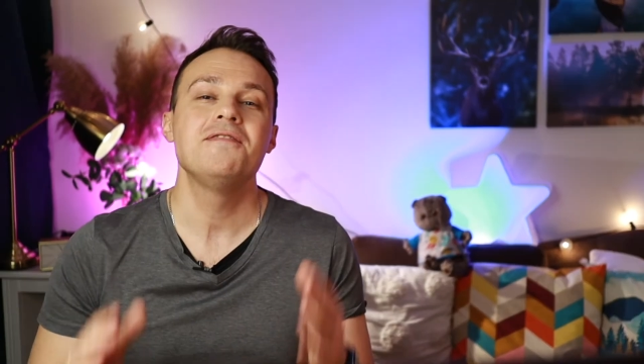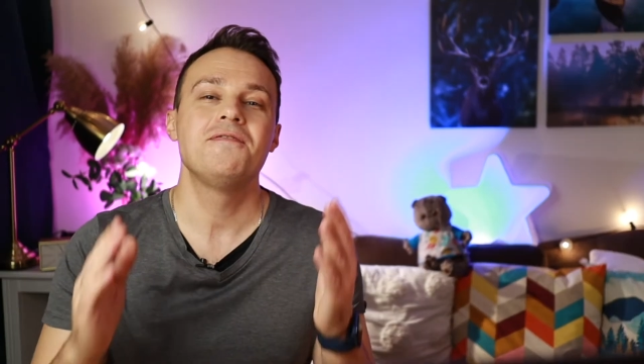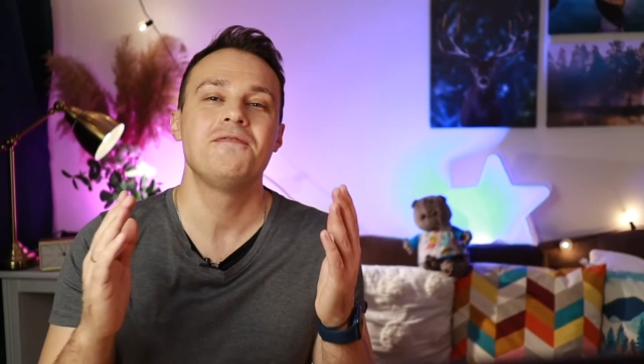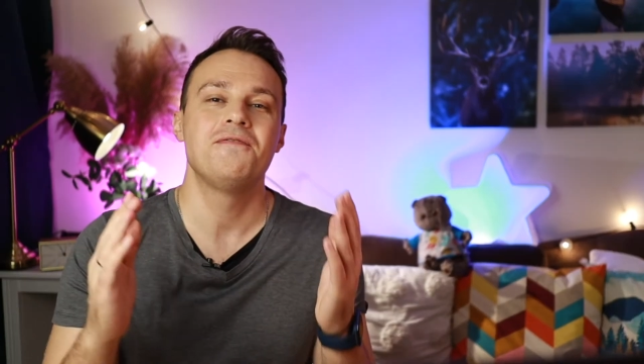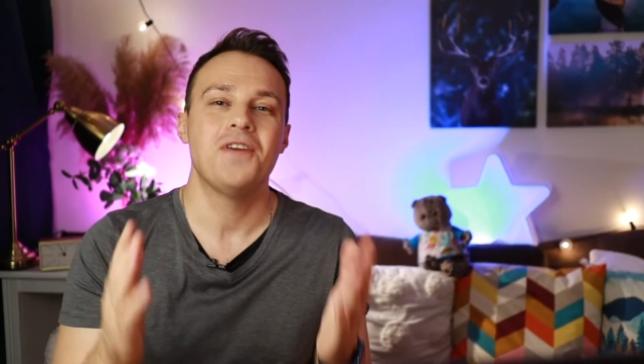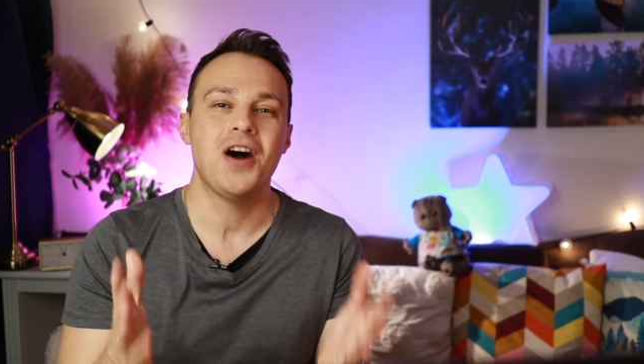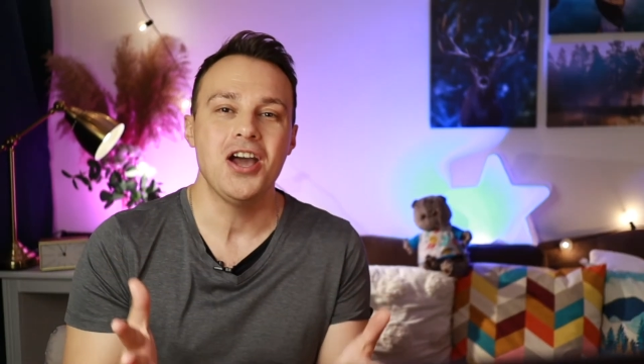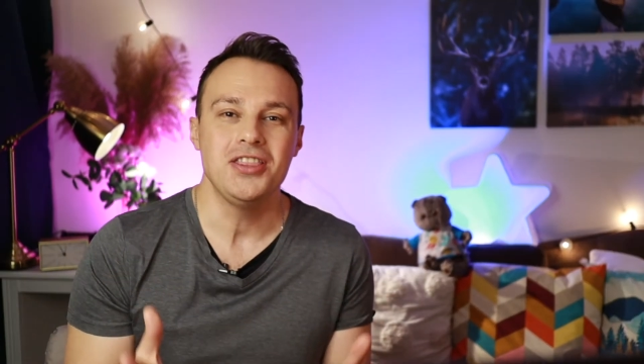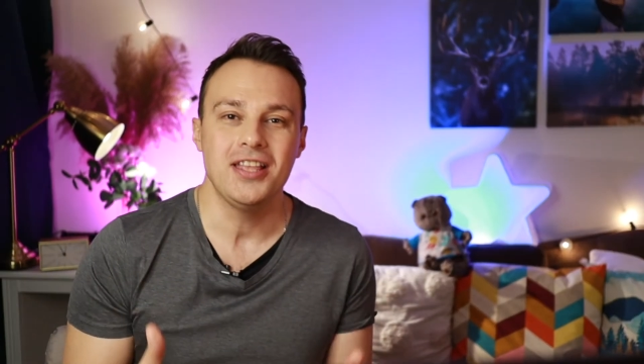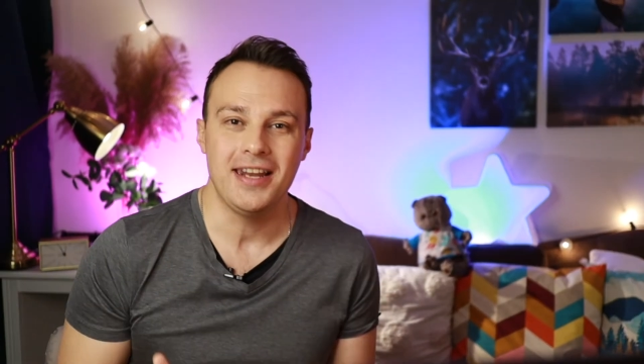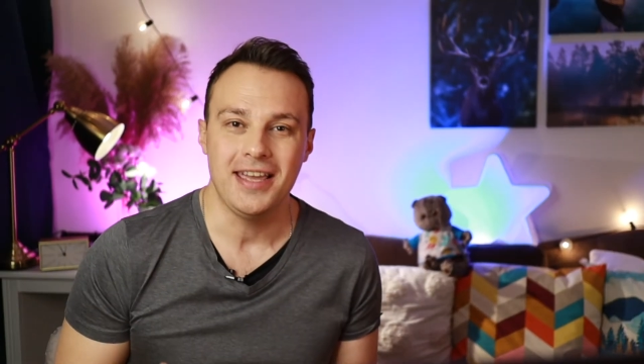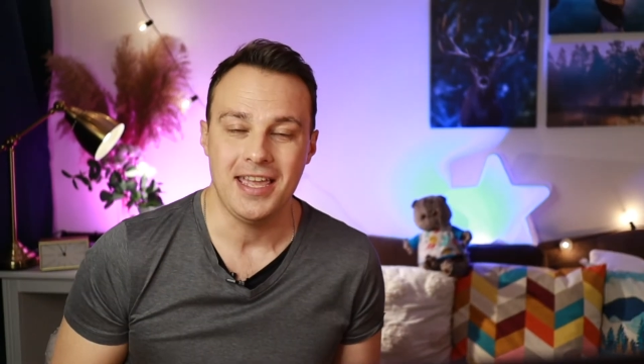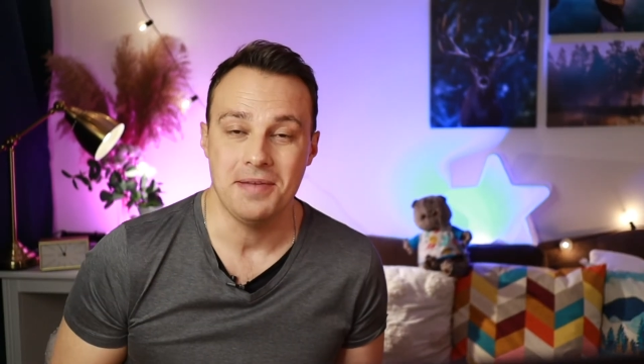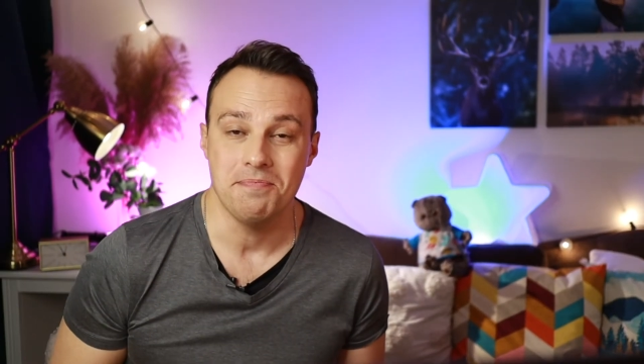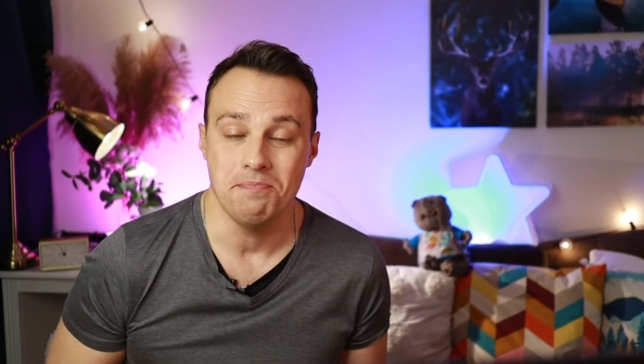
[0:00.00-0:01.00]

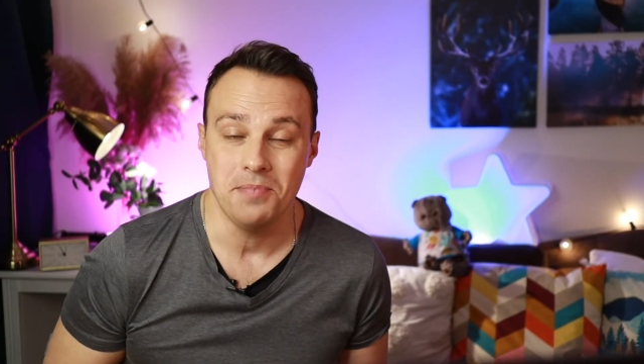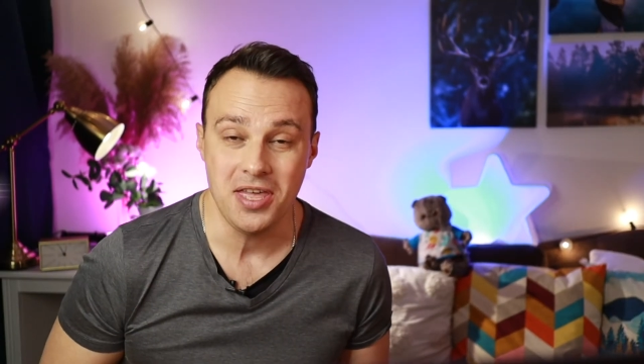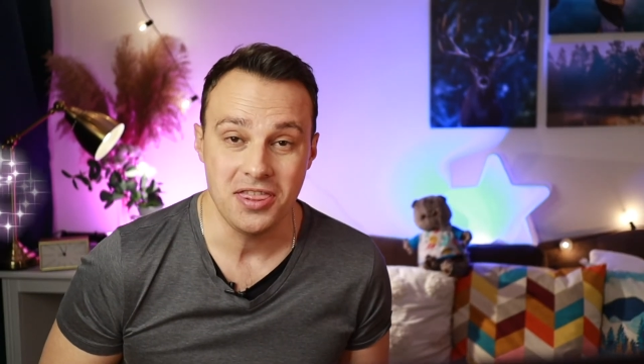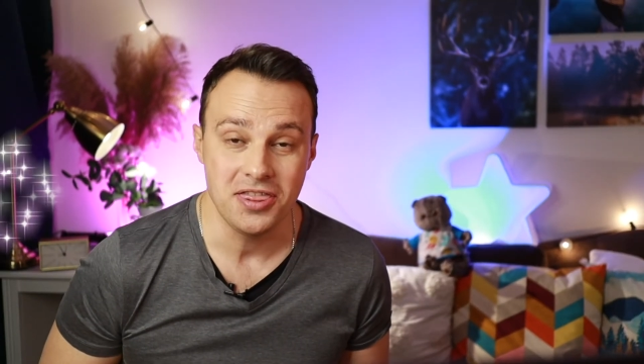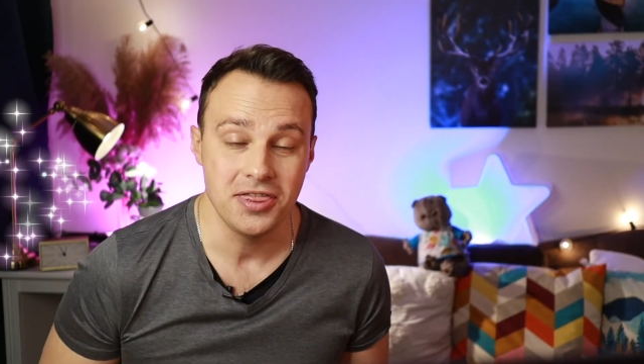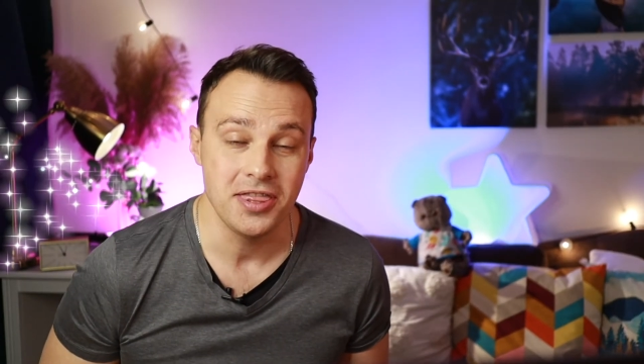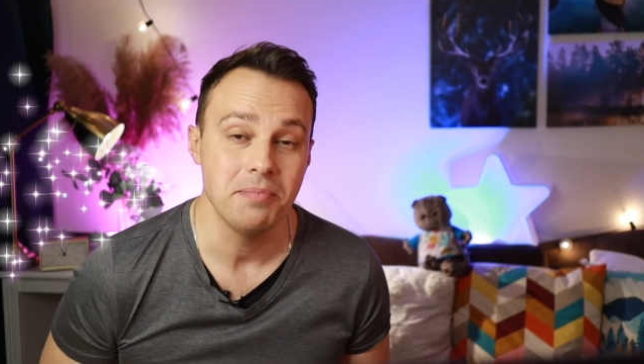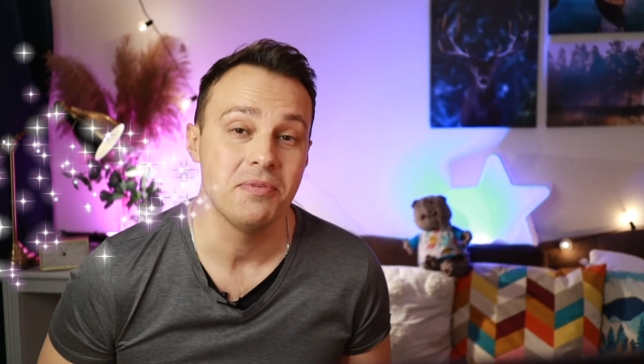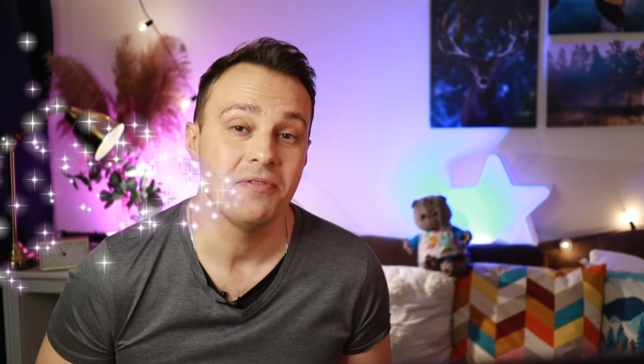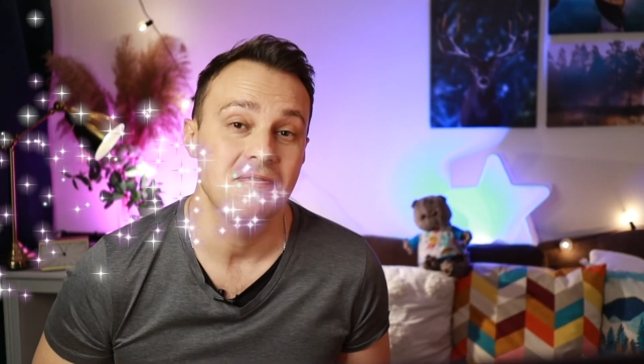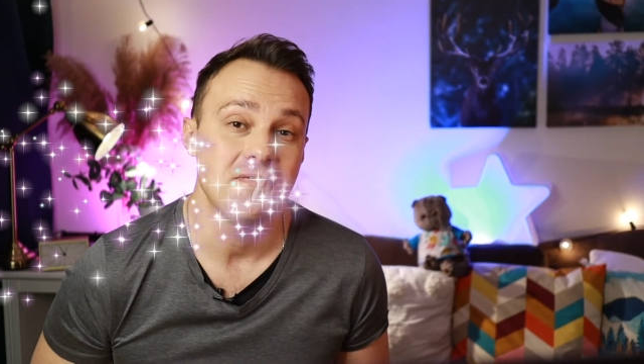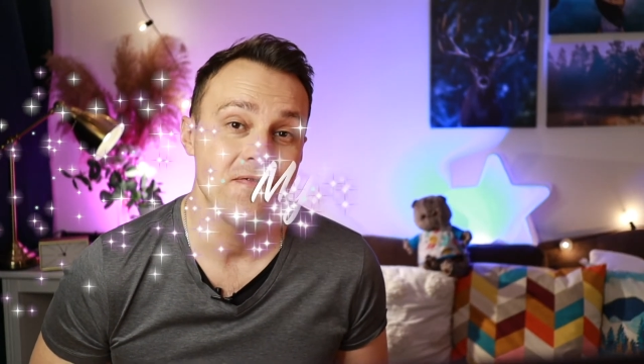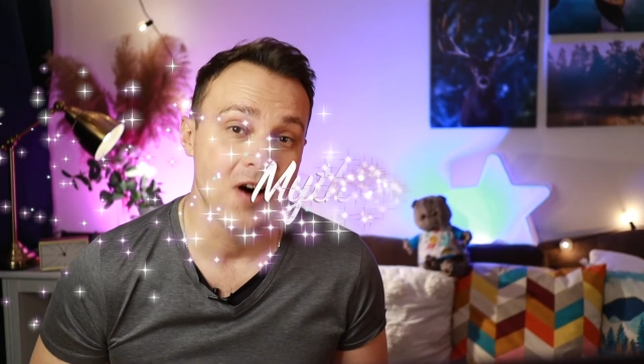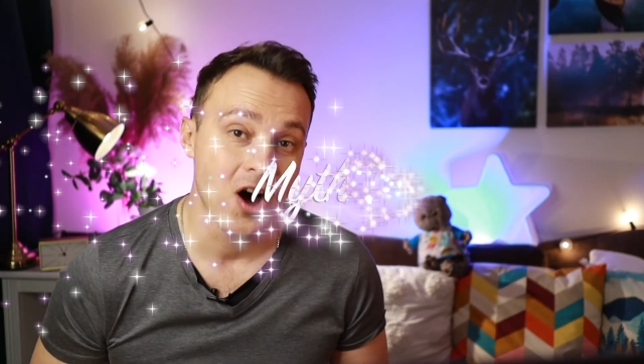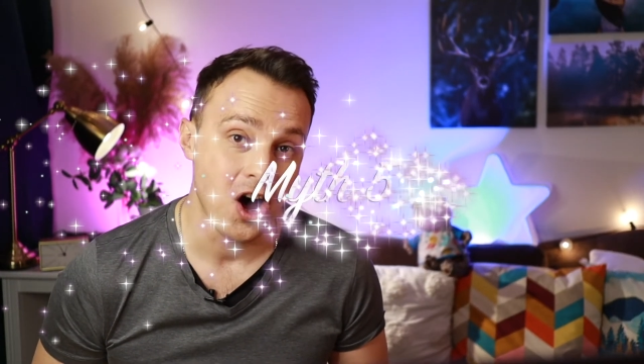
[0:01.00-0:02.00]
finally, myth number
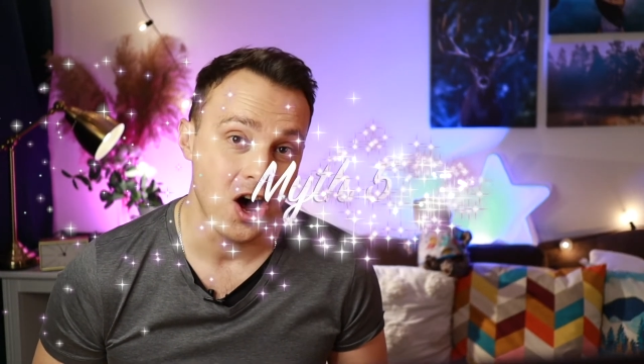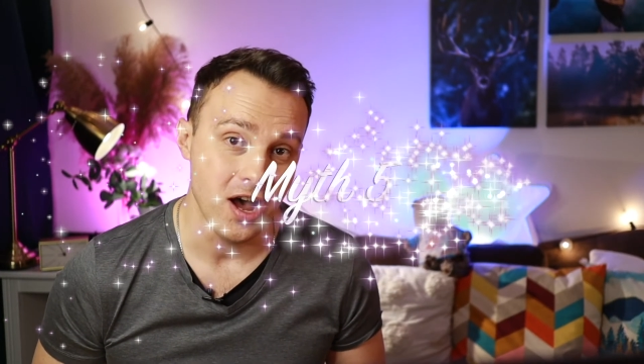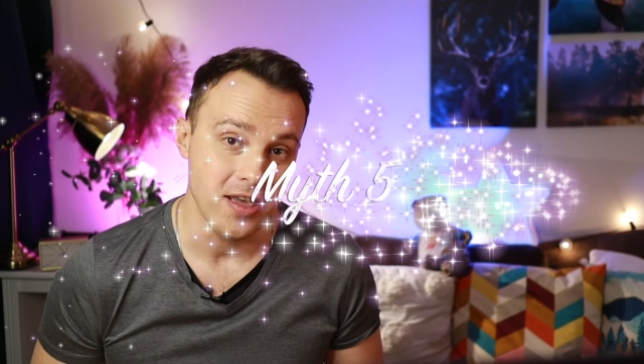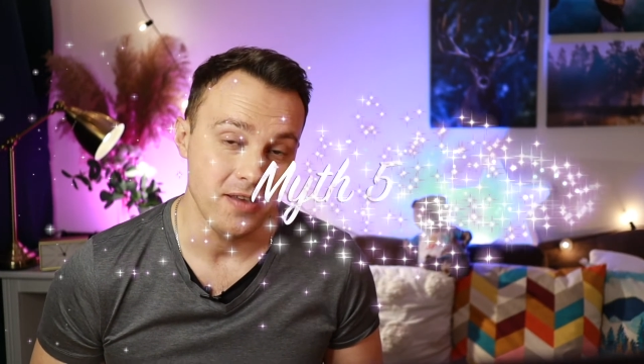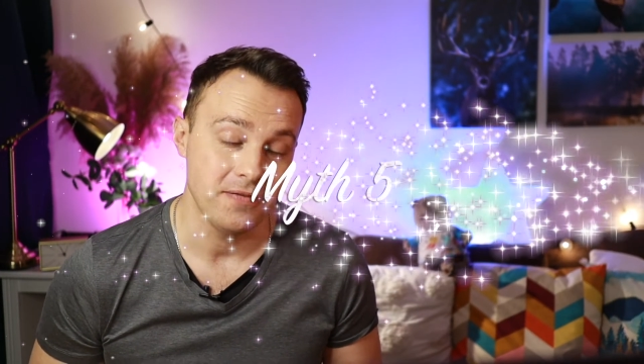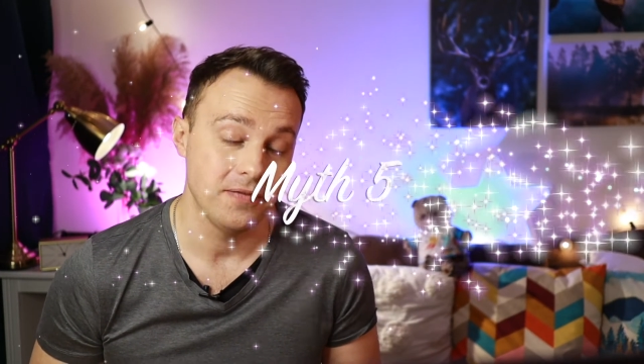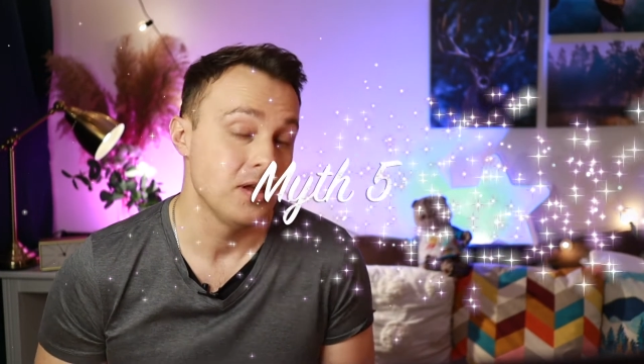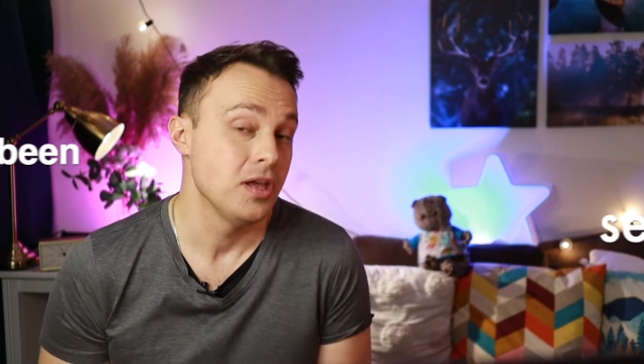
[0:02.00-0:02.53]
5,